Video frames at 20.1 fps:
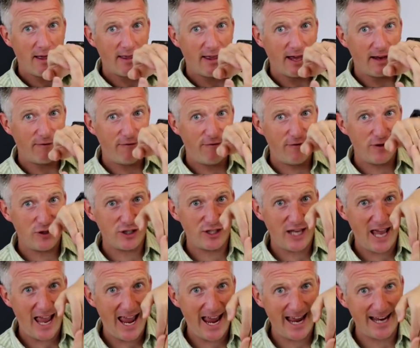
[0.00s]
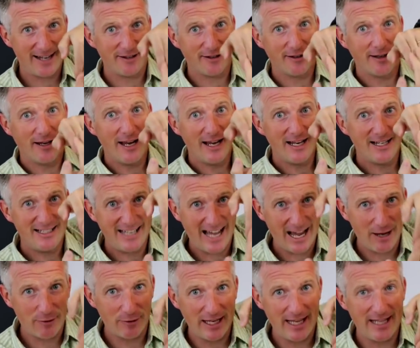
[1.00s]
that fish's head
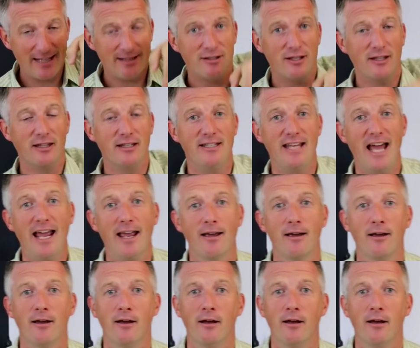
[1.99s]
down into the deck,